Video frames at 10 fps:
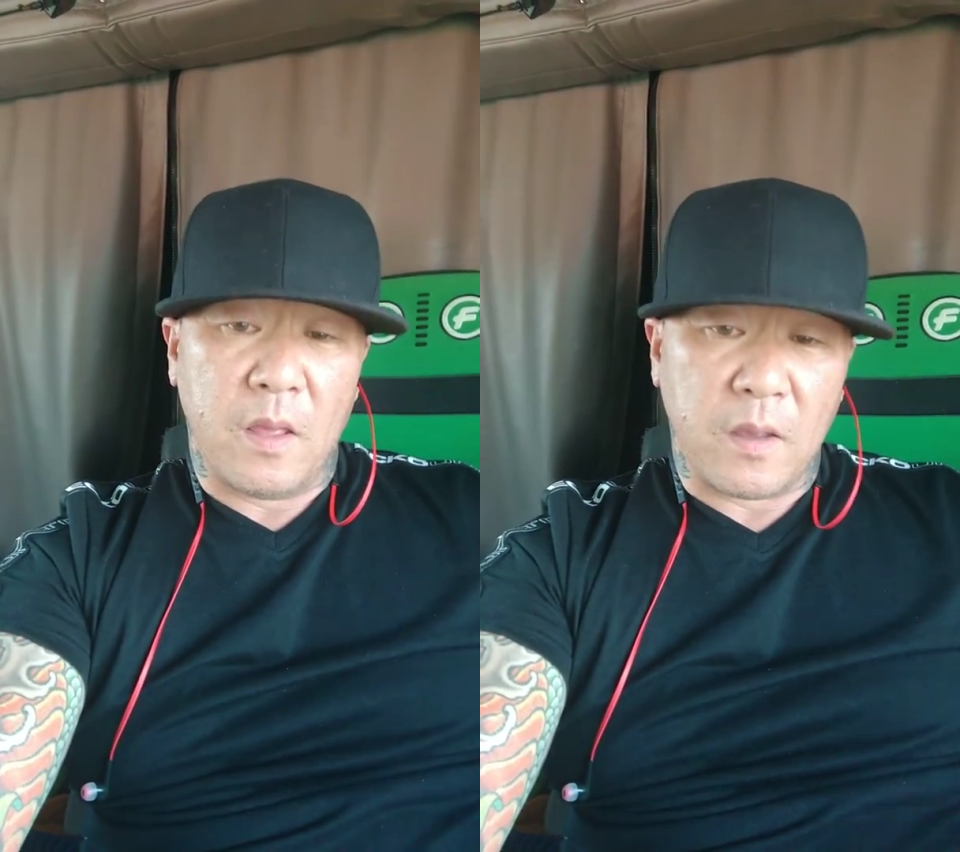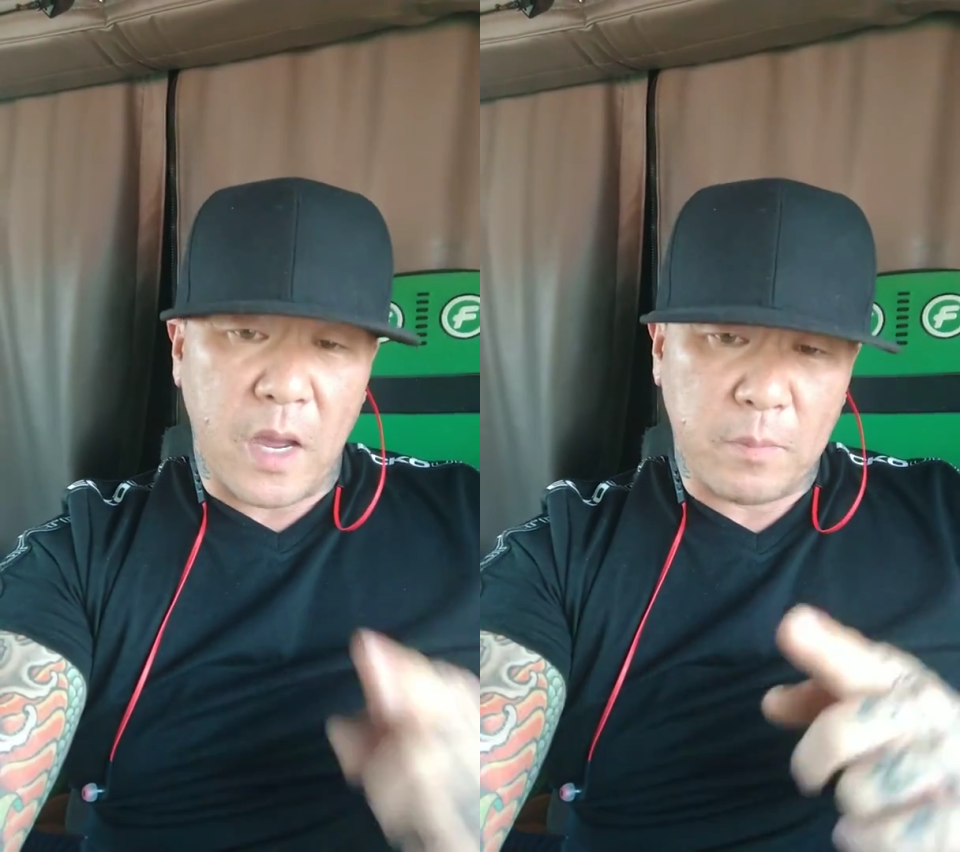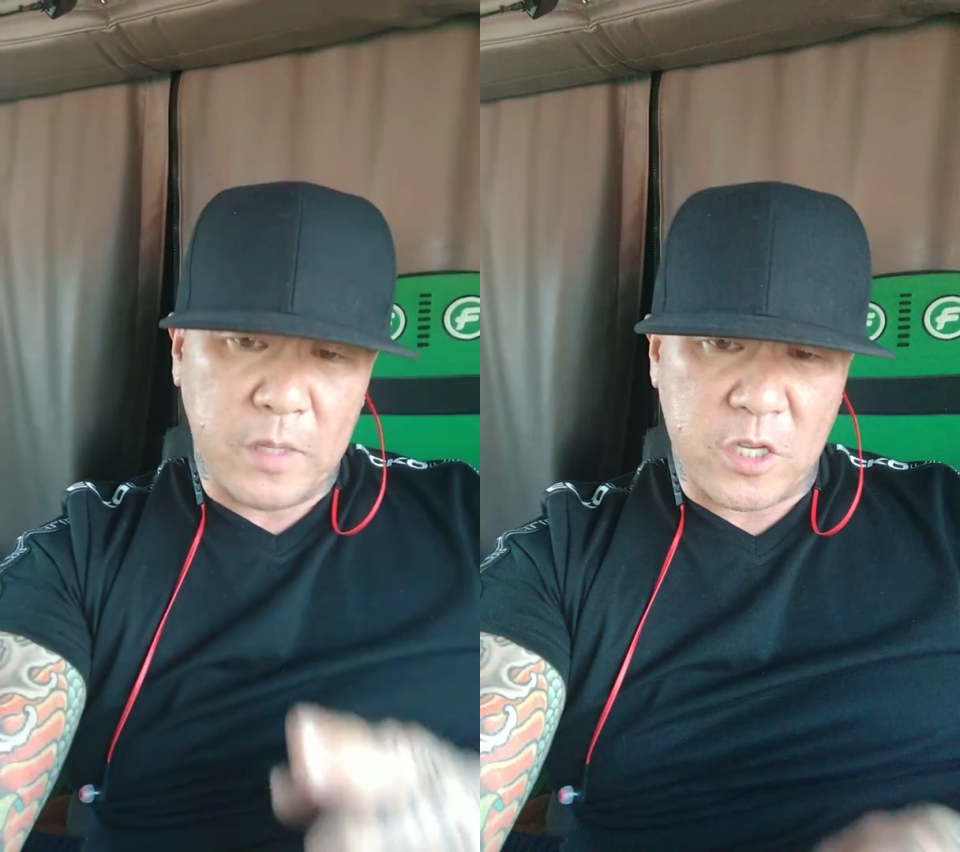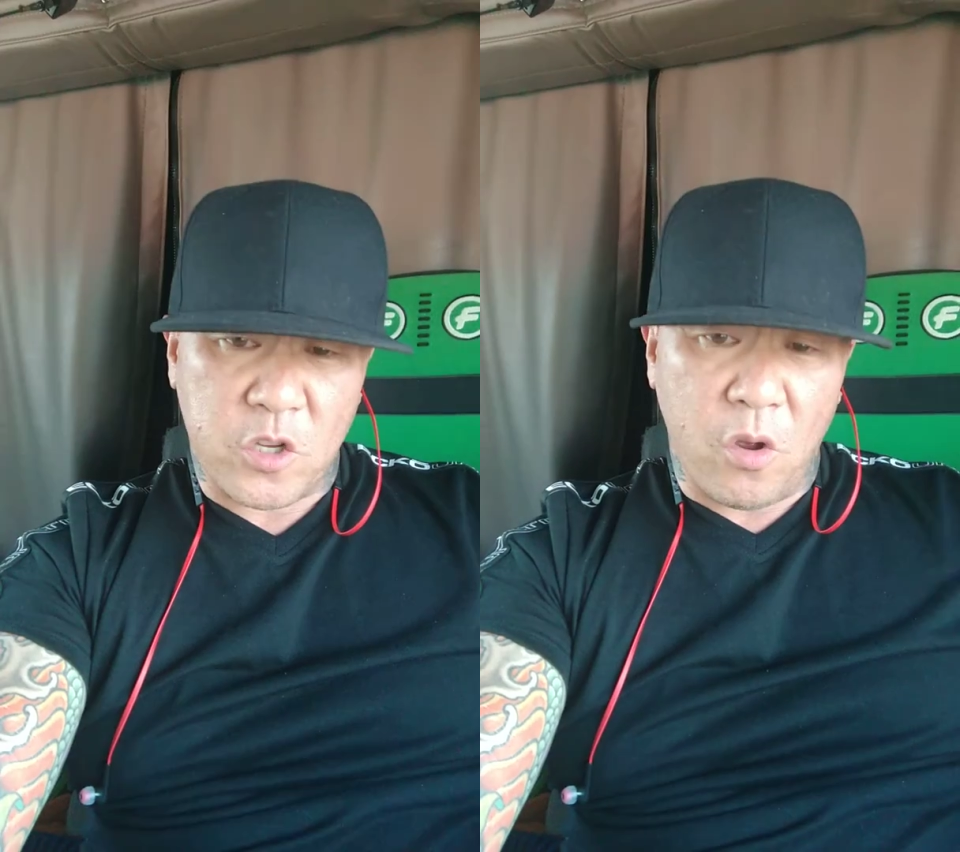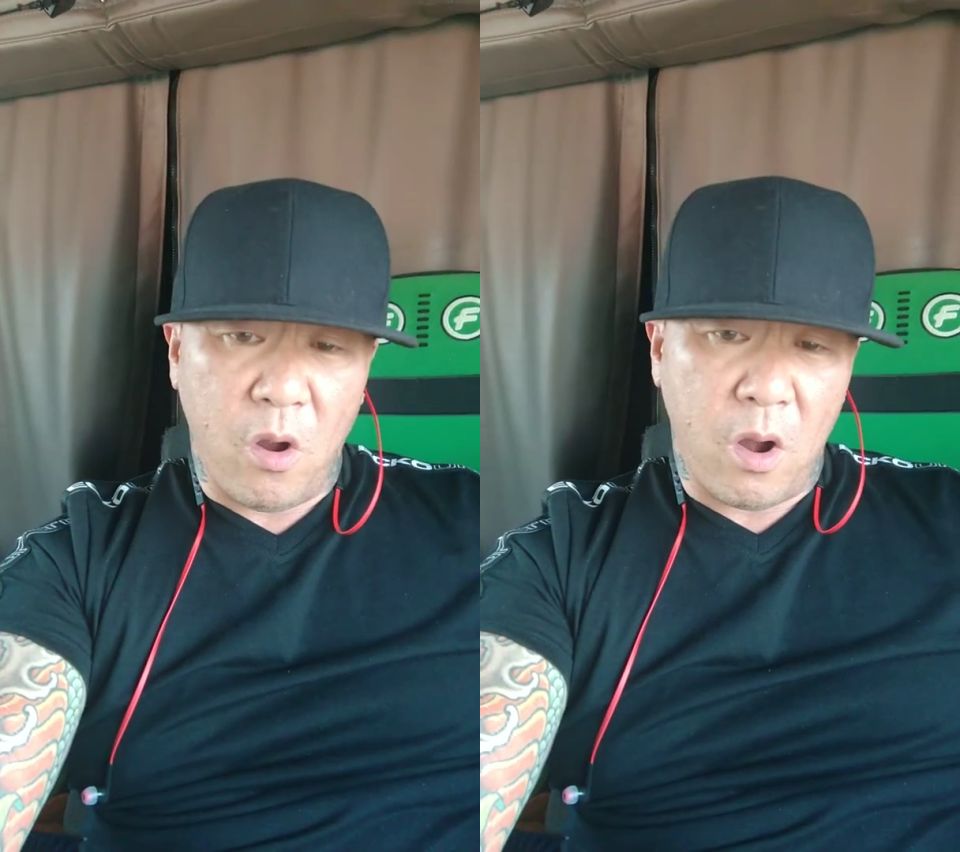God
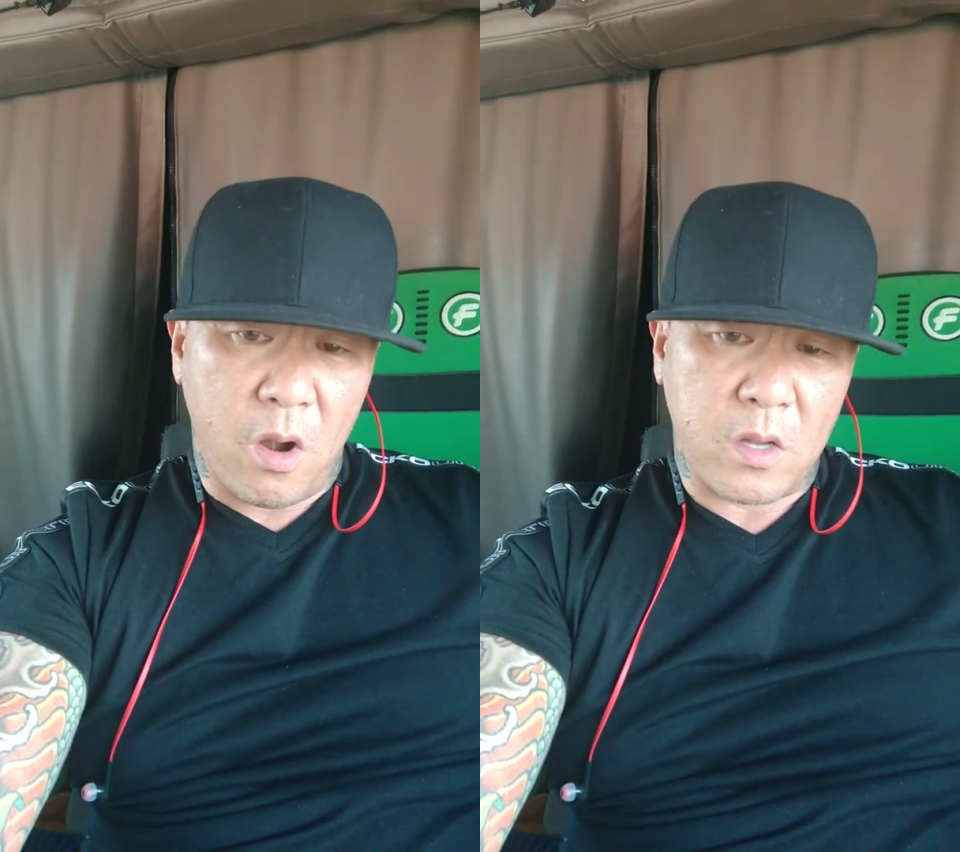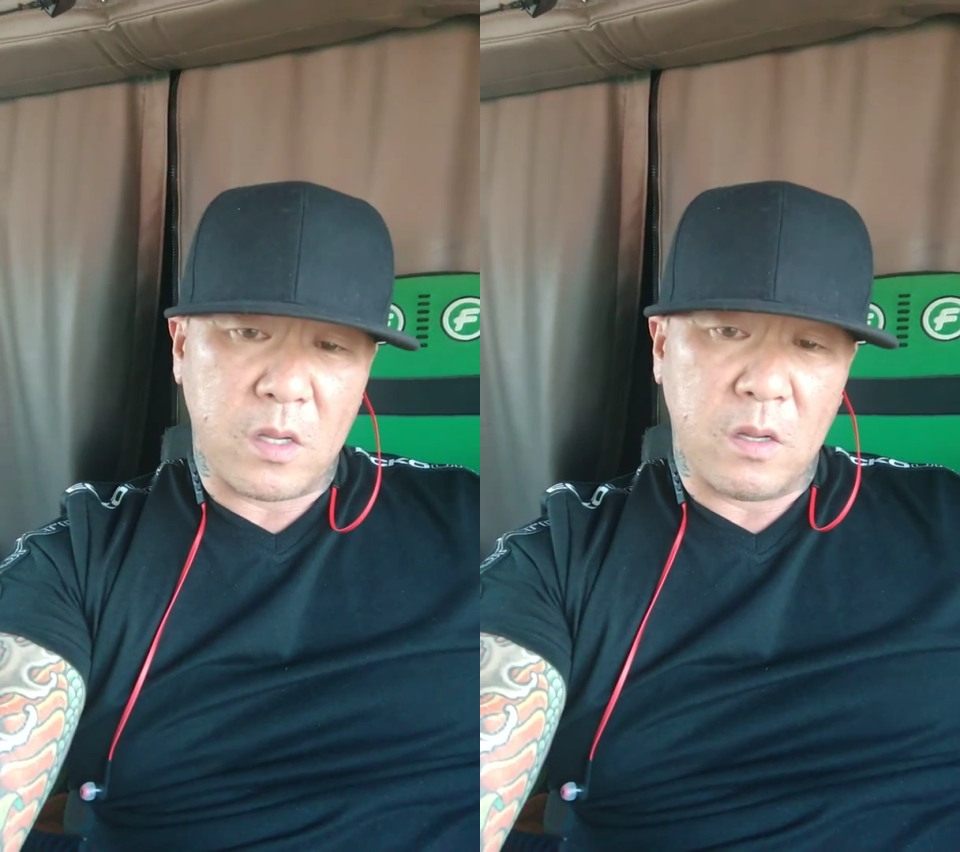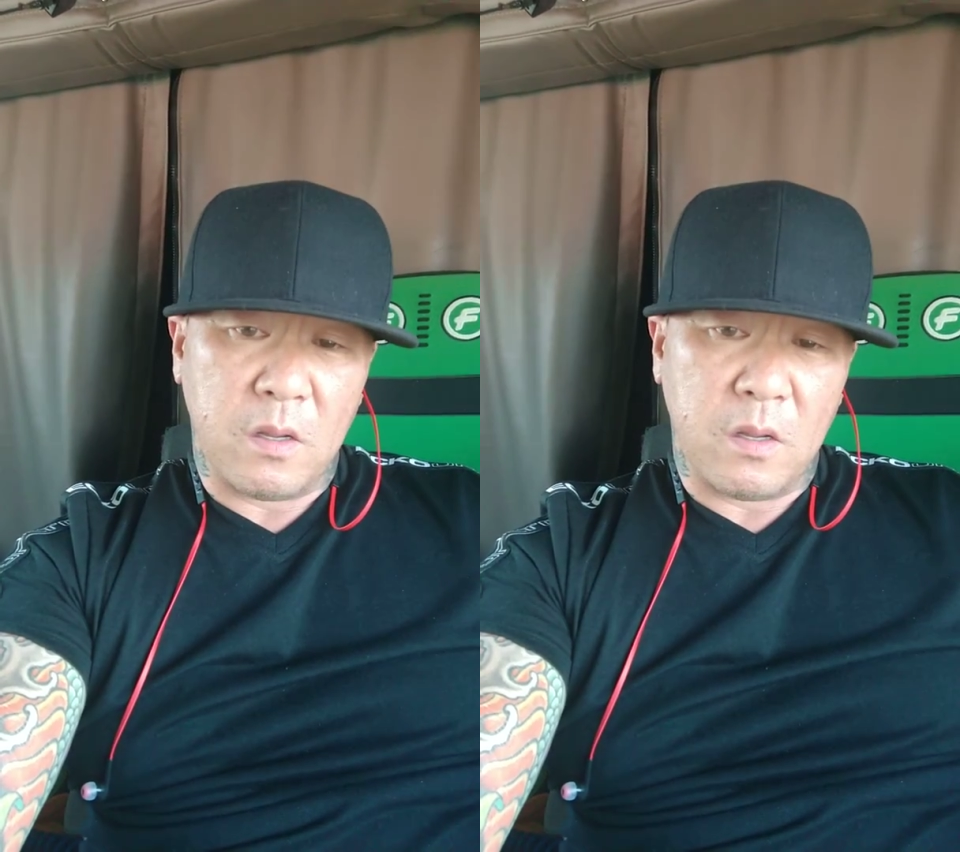bless your heart